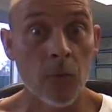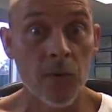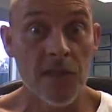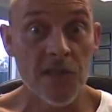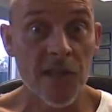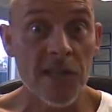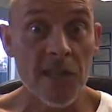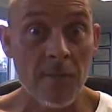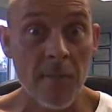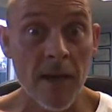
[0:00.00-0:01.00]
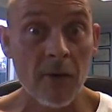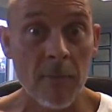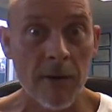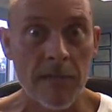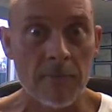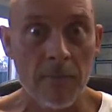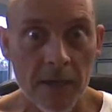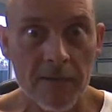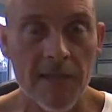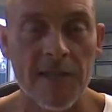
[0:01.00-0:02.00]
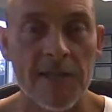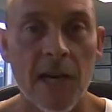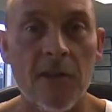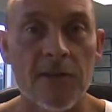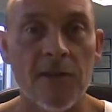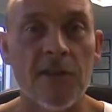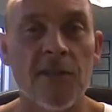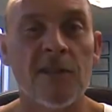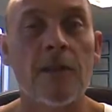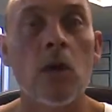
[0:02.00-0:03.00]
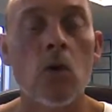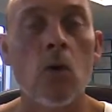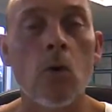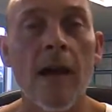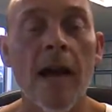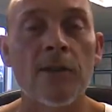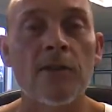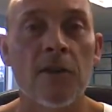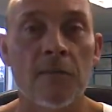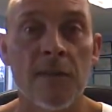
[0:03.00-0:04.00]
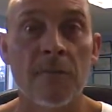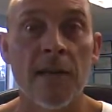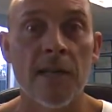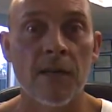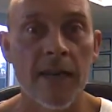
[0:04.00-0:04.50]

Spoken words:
recedes into the background but gets bigger as it gets closer. This is called cartoon perspective.